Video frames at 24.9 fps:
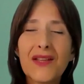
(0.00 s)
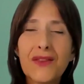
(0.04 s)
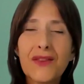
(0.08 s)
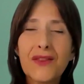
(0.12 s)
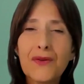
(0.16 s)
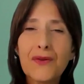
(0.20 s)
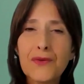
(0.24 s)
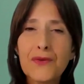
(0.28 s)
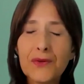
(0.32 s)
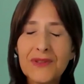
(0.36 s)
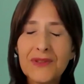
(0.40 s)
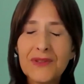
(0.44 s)

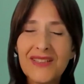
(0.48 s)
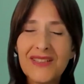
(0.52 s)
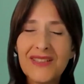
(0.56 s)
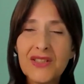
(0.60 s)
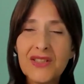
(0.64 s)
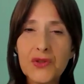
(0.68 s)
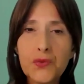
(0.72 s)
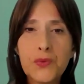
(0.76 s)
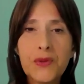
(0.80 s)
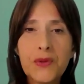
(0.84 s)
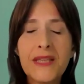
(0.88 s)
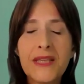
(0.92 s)
through
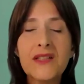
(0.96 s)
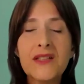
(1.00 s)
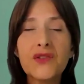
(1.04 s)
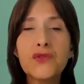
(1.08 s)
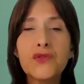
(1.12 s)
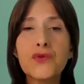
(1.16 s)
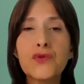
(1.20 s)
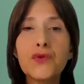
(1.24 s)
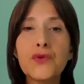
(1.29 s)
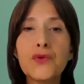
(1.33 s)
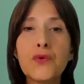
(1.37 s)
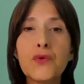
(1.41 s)
this week
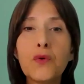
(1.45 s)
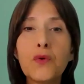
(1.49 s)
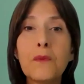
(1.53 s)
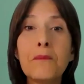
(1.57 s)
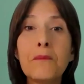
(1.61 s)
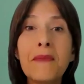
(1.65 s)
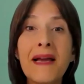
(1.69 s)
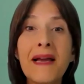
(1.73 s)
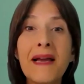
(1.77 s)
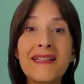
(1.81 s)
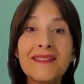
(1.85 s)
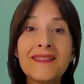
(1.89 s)
to
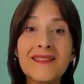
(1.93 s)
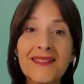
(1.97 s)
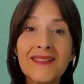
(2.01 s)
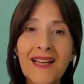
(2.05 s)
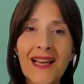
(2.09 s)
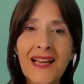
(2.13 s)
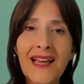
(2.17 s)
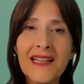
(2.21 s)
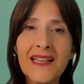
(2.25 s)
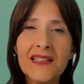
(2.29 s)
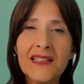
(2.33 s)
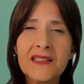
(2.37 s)

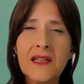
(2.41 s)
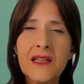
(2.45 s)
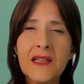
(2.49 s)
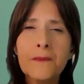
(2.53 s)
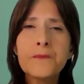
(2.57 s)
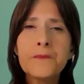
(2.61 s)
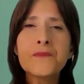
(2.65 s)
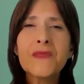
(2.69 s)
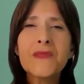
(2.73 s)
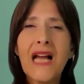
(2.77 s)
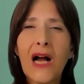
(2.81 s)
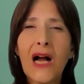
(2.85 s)
maintain
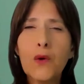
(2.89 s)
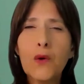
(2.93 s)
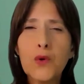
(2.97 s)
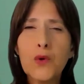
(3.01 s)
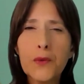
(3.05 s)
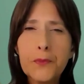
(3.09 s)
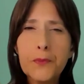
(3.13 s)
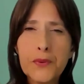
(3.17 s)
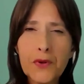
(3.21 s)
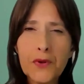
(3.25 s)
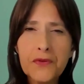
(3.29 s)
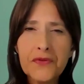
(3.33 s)
our
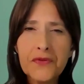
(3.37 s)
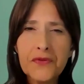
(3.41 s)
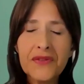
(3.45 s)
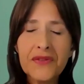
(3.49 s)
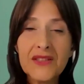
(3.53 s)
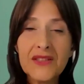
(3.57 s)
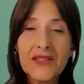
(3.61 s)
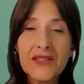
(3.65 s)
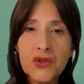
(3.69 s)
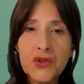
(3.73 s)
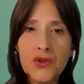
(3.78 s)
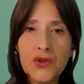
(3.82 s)

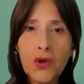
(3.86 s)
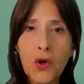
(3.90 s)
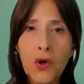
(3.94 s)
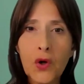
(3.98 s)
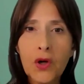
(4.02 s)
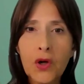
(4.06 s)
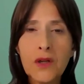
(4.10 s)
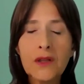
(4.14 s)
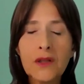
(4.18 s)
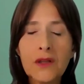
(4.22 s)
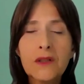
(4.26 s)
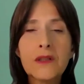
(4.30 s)
perfect
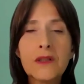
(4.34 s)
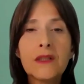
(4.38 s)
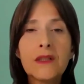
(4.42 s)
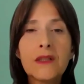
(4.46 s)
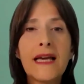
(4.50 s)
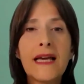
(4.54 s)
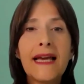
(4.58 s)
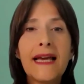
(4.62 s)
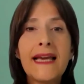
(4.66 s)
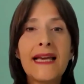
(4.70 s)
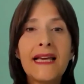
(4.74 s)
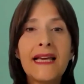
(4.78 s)
soul
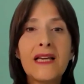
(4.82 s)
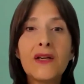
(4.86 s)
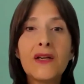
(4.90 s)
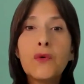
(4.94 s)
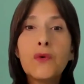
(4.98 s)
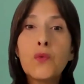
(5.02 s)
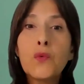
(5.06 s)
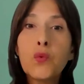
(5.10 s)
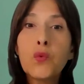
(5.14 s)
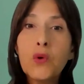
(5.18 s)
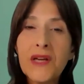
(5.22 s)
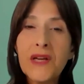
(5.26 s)

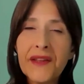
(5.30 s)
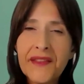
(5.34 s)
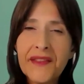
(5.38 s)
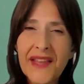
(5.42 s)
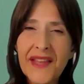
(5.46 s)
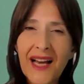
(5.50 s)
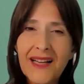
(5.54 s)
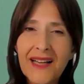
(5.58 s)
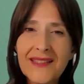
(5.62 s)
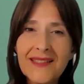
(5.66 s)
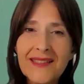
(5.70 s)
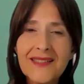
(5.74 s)
with
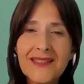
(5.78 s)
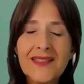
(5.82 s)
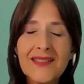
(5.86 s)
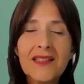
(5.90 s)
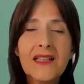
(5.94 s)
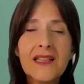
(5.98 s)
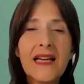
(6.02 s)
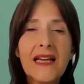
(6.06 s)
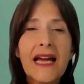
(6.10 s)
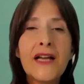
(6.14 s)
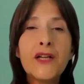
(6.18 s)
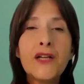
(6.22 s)
us
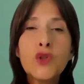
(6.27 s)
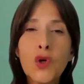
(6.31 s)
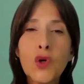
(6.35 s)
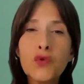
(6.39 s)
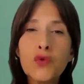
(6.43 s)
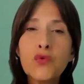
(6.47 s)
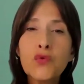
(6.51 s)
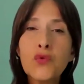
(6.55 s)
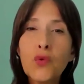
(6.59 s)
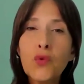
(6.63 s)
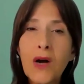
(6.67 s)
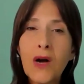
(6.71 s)
and
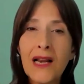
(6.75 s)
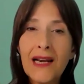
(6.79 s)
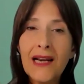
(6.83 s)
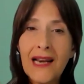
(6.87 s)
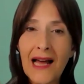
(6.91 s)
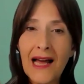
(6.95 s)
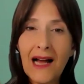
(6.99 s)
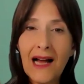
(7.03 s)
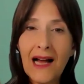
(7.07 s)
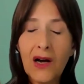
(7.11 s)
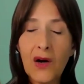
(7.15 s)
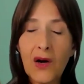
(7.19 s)
not to
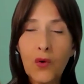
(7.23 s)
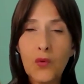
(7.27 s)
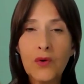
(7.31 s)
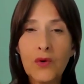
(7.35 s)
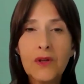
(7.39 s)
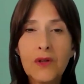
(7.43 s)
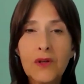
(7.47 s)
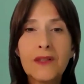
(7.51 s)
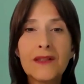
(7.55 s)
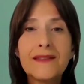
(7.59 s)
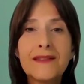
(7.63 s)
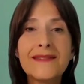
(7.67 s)
allow
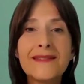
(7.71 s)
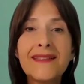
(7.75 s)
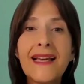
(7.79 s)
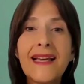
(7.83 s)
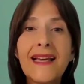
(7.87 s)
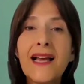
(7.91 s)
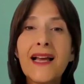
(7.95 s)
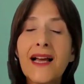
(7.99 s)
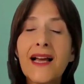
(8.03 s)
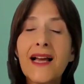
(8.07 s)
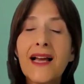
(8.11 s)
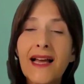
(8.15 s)

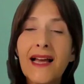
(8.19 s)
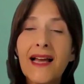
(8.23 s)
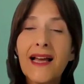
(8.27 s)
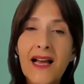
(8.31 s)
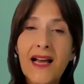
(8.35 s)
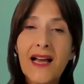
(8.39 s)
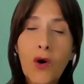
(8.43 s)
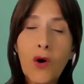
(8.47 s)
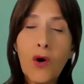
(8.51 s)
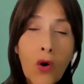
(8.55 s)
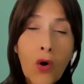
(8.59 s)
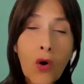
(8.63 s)
the
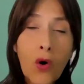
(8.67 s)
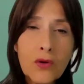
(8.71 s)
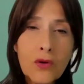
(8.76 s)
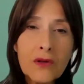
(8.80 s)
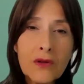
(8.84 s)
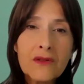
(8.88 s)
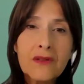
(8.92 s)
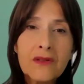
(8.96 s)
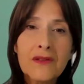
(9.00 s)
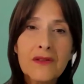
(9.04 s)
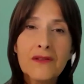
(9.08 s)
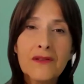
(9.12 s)

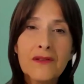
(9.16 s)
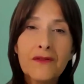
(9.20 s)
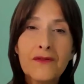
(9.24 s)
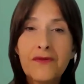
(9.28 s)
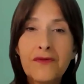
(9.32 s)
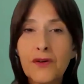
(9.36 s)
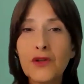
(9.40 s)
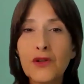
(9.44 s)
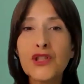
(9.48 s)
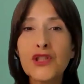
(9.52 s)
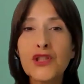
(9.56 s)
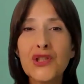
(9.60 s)
old
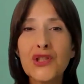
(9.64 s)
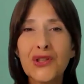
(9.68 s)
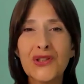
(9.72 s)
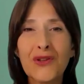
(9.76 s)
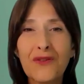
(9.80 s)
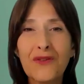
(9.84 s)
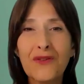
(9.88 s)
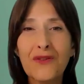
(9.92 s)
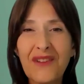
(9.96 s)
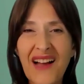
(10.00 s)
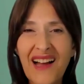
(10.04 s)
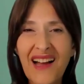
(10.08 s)
version
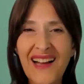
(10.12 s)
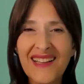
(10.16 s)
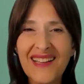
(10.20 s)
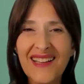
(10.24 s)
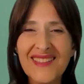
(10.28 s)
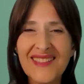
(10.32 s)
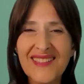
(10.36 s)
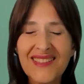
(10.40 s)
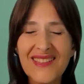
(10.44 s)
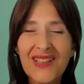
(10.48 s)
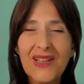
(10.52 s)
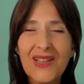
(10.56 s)
of
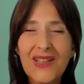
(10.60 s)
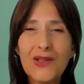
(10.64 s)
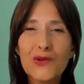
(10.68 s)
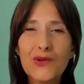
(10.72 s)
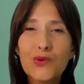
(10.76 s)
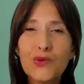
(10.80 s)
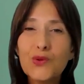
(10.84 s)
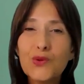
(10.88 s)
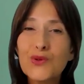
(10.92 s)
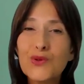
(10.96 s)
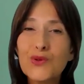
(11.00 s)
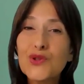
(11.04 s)
us
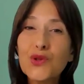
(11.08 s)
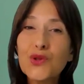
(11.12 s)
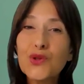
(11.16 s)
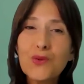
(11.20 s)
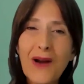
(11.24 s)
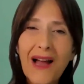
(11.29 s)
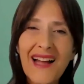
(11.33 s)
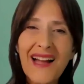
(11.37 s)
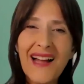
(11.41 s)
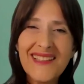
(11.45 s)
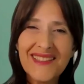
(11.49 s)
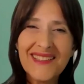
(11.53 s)
to
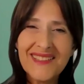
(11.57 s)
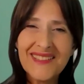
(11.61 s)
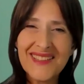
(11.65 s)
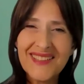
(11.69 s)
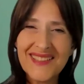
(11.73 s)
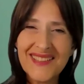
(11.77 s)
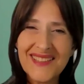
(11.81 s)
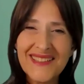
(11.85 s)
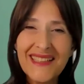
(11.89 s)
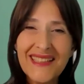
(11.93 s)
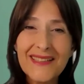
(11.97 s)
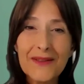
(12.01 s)
try and
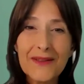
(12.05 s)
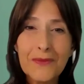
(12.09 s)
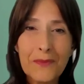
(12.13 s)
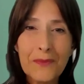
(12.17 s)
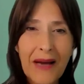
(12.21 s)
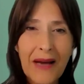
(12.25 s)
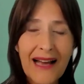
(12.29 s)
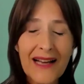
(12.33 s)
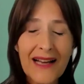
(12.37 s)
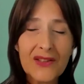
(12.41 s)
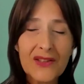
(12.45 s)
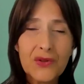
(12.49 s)
sneak
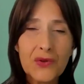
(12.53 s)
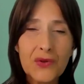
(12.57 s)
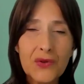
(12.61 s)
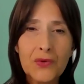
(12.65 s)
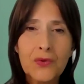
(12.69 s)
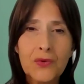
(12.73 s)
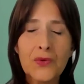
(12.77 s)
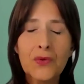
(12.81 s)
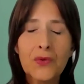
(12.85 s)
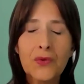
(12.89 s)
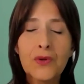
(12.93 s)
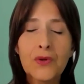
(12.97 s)
back
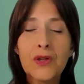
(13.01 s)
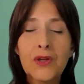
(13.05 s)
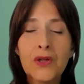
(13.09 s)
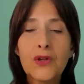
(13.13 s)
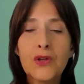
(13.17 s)
to